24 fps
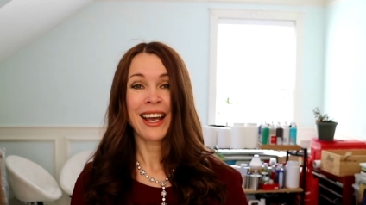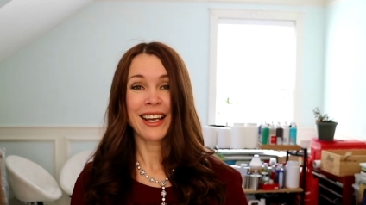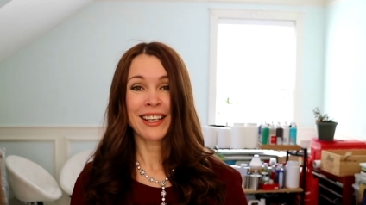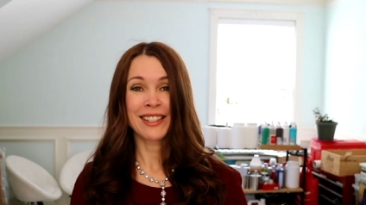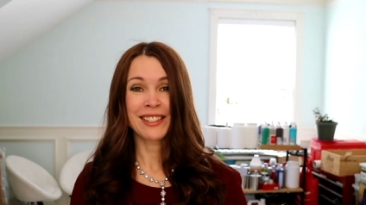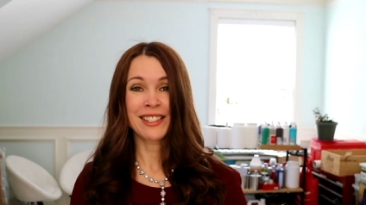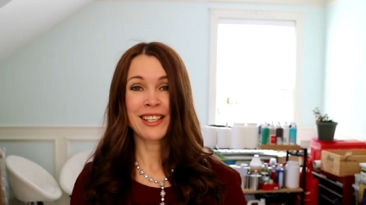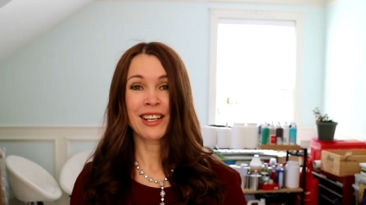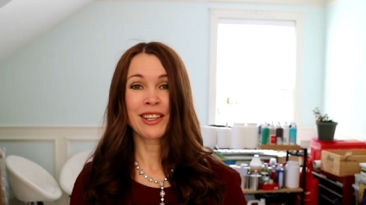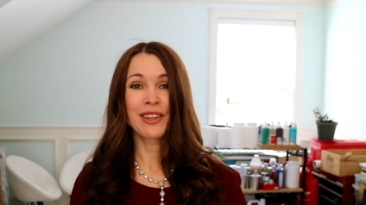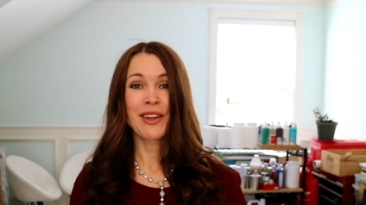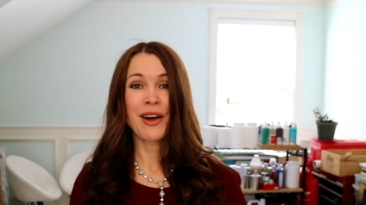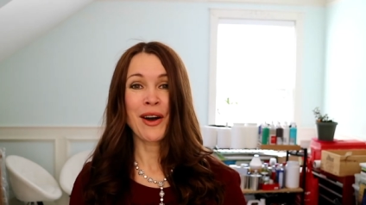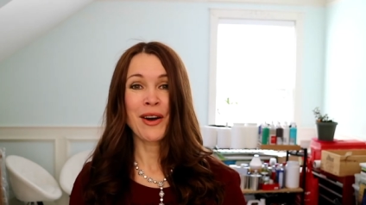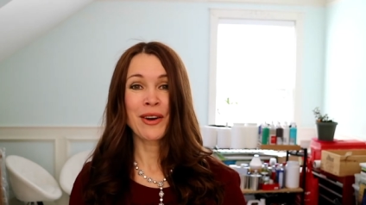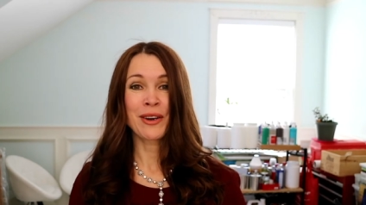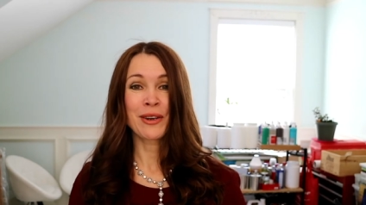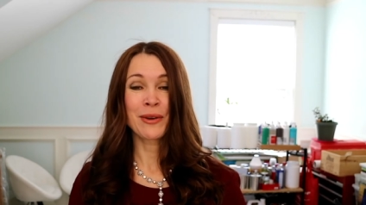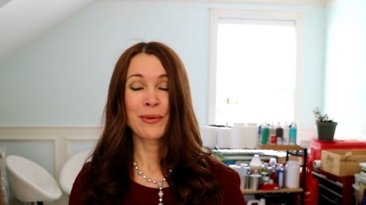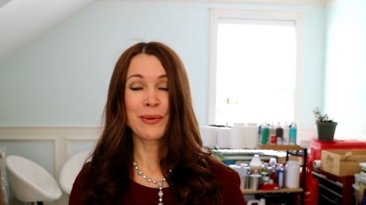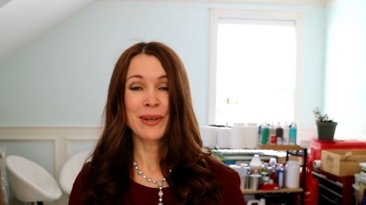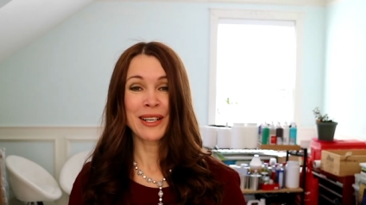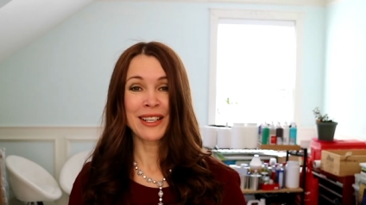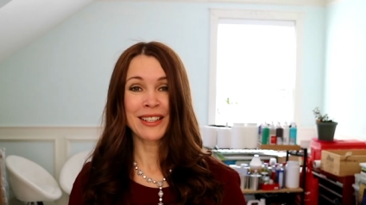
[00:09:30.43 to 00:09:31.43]
It's a
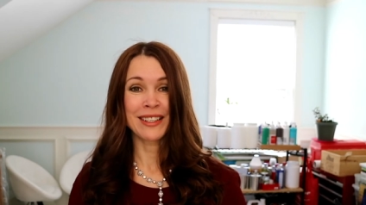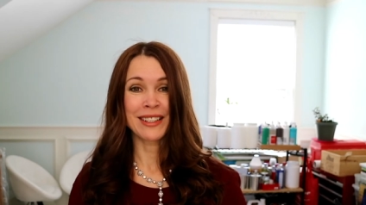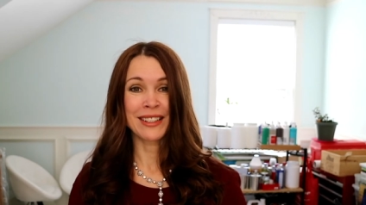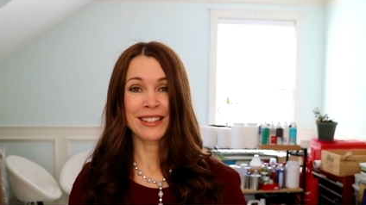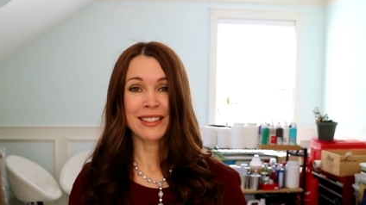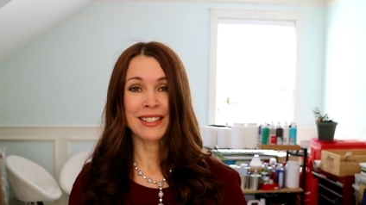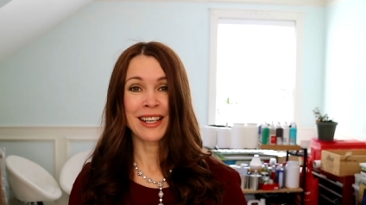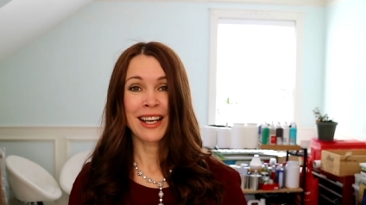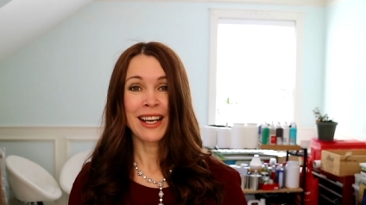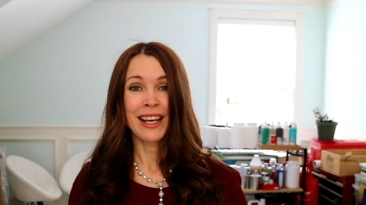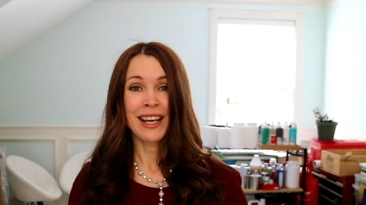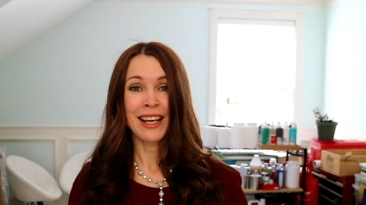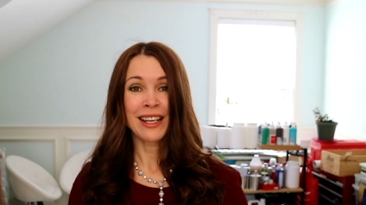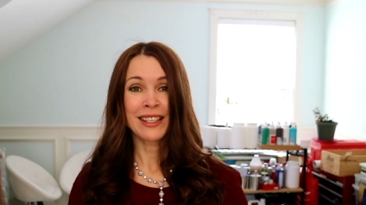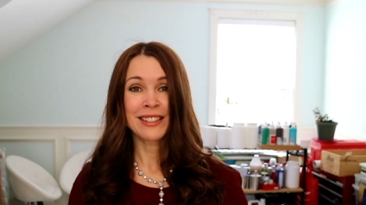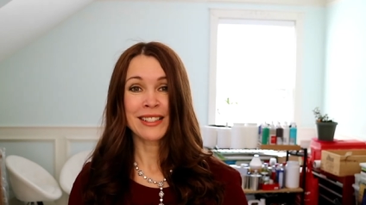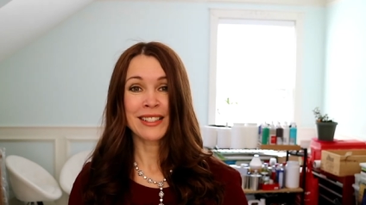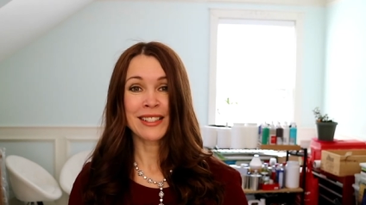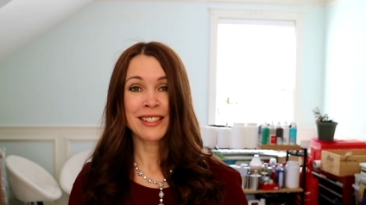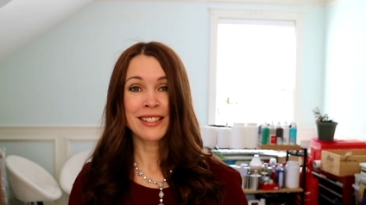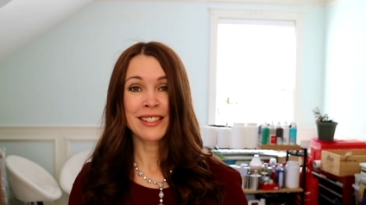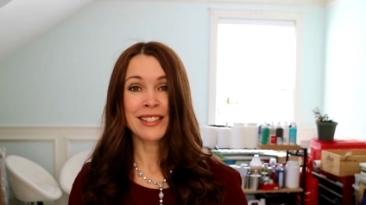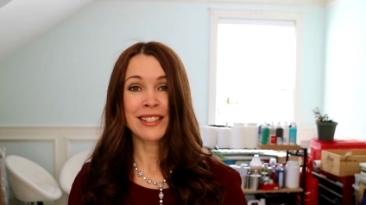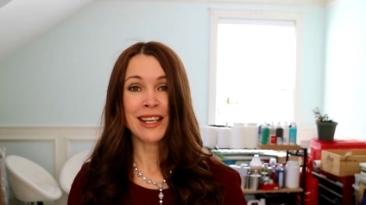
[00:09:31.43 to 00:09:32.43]
long word,
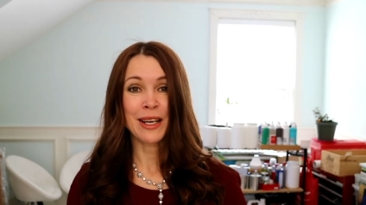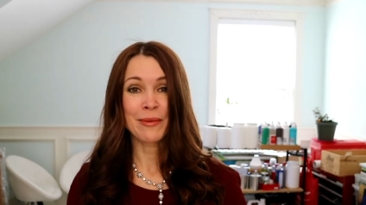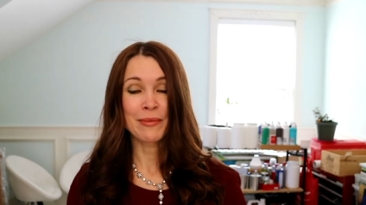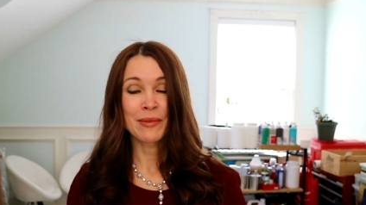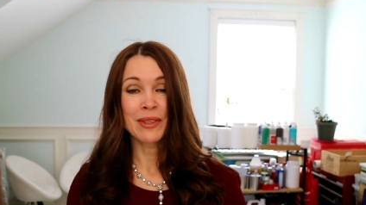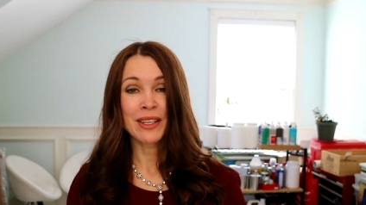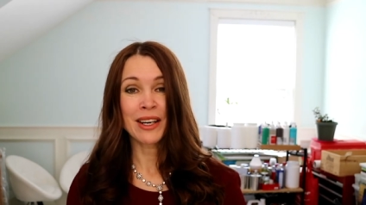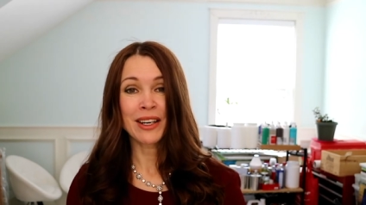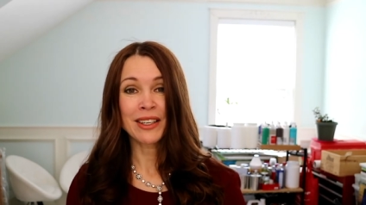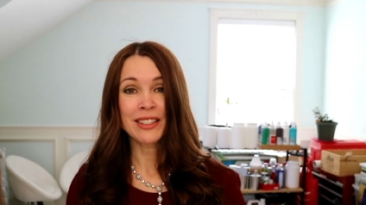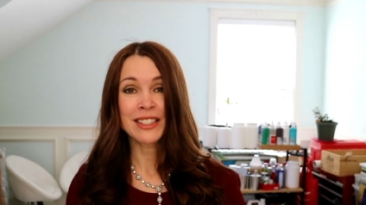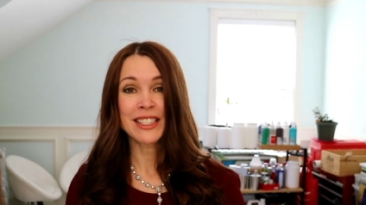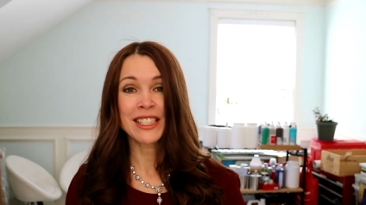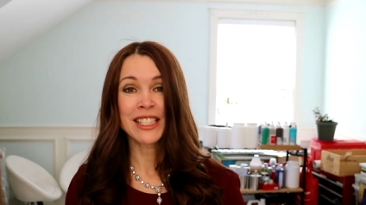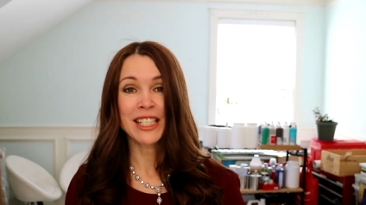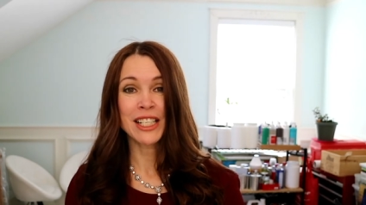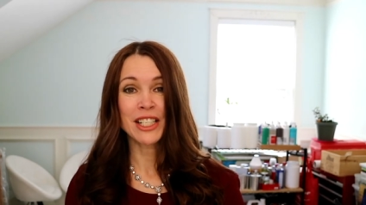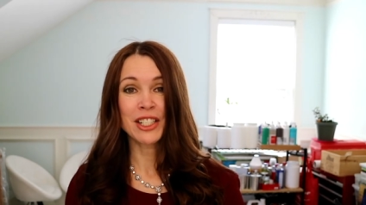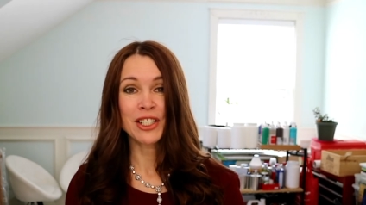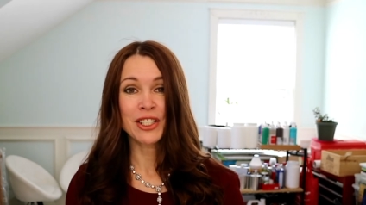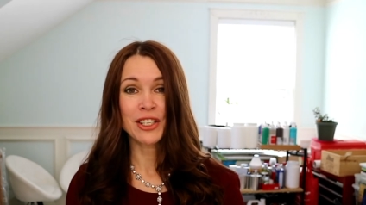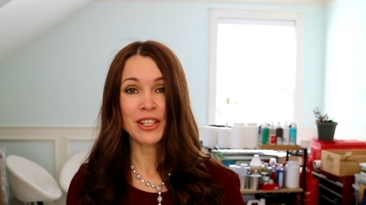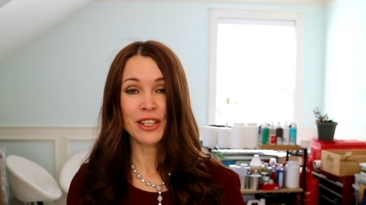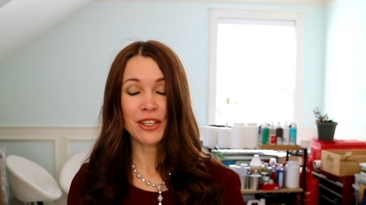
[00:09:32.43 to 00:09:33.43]
and since I'm not
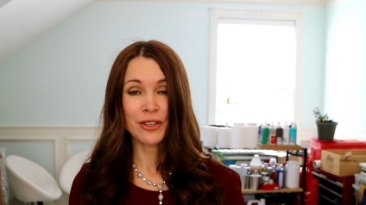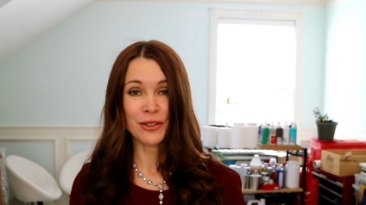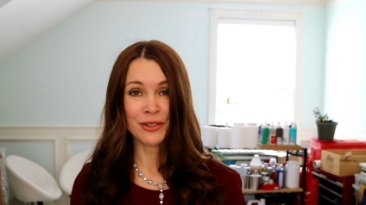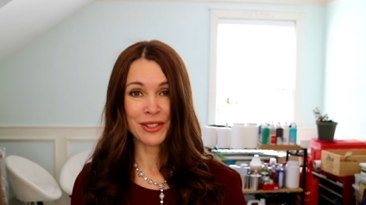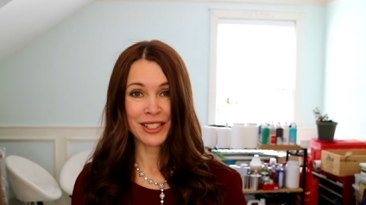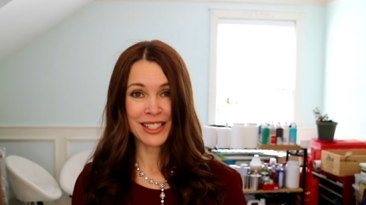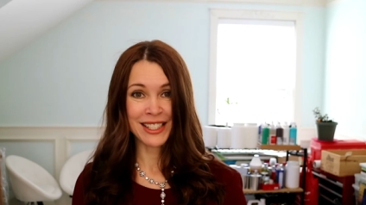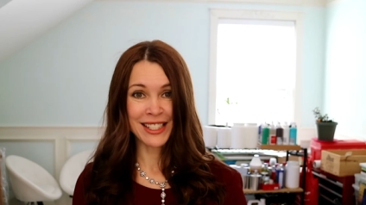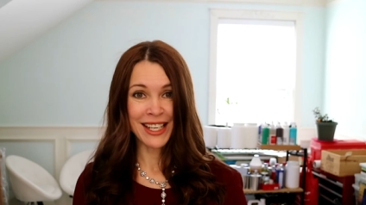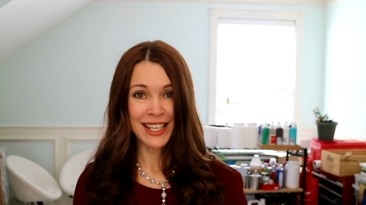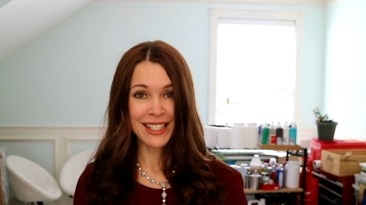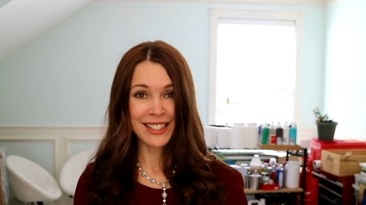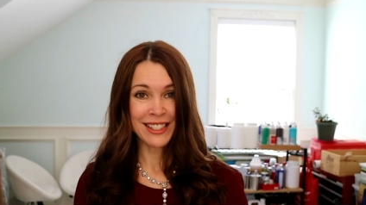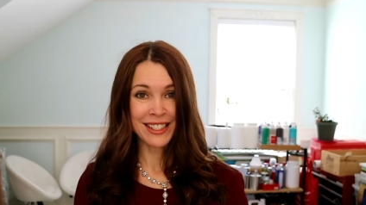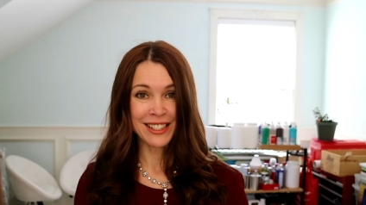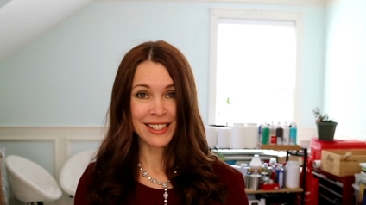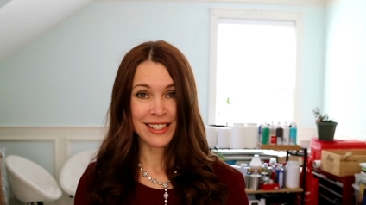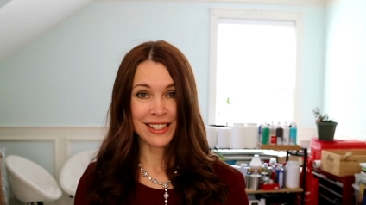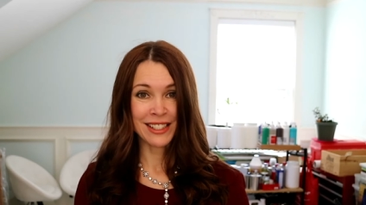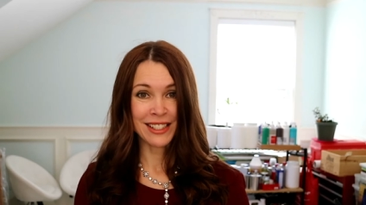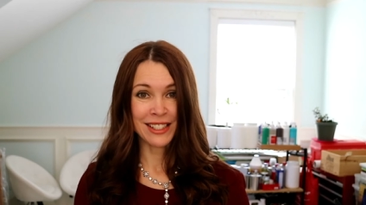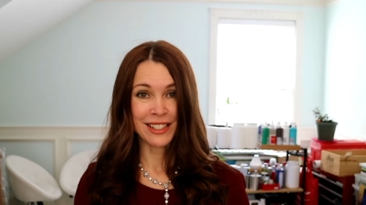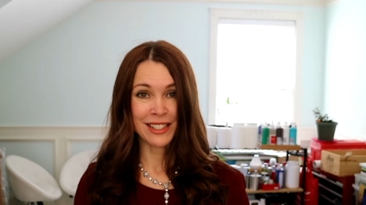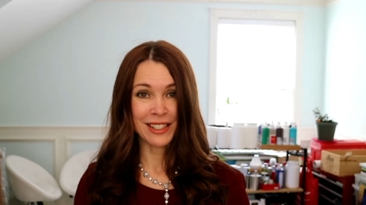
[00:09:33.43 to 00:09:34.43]
teaching your
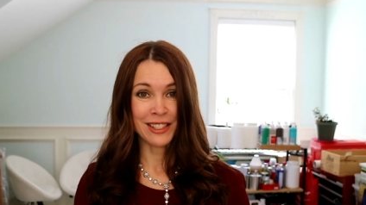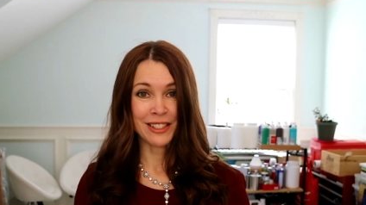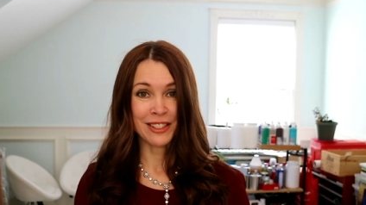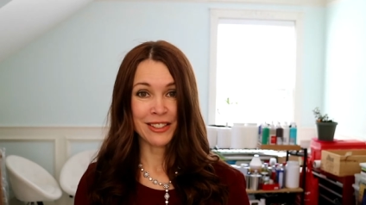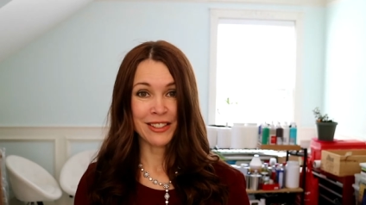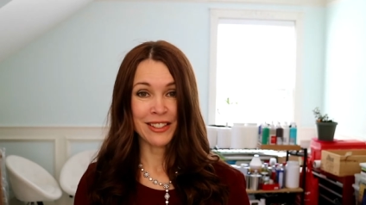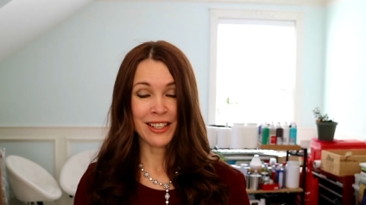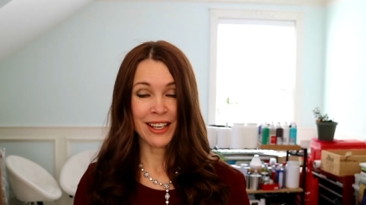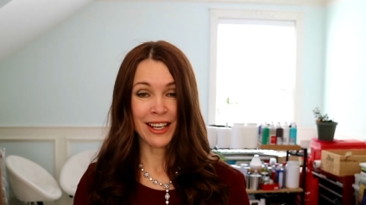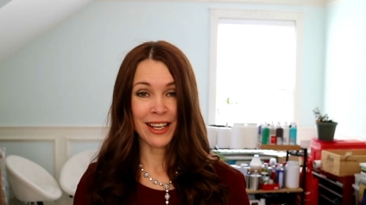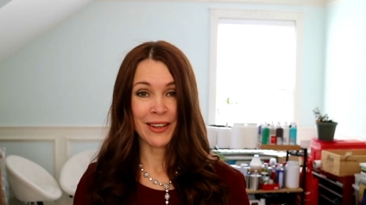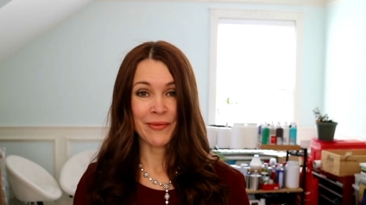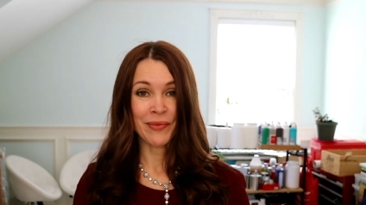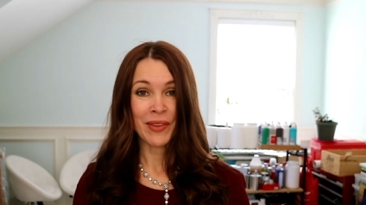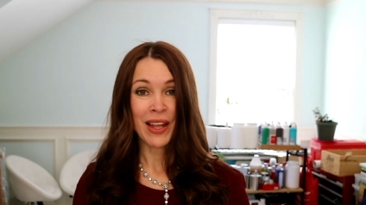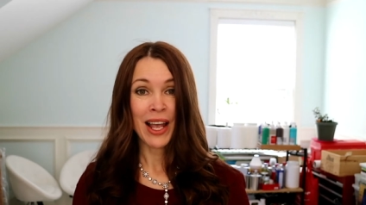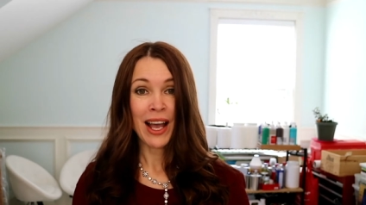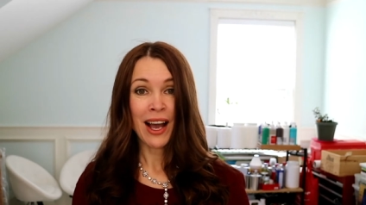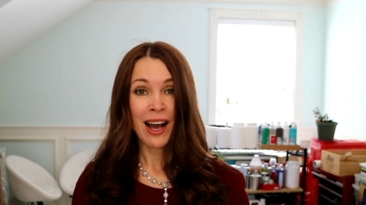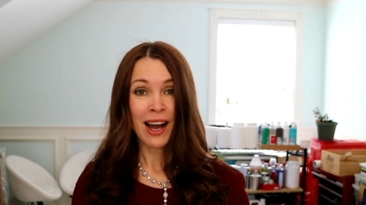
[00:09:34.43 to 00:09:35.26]
sentences today,